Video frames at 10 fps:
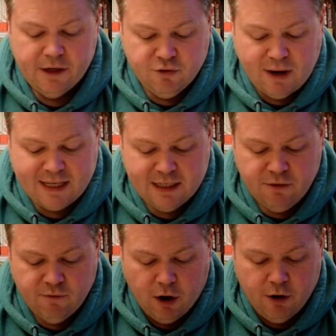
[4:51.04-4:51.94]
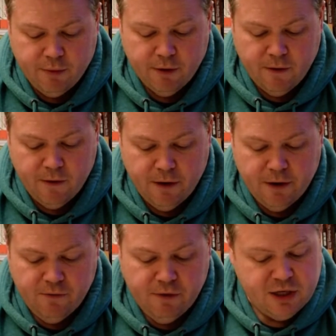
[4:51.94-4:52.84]
dressed in a robe,
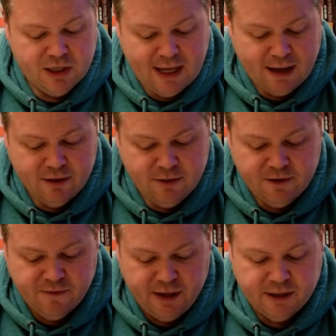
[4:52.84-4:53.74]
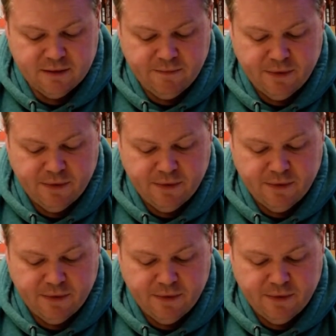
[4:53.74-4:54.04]
reaching down to his feet,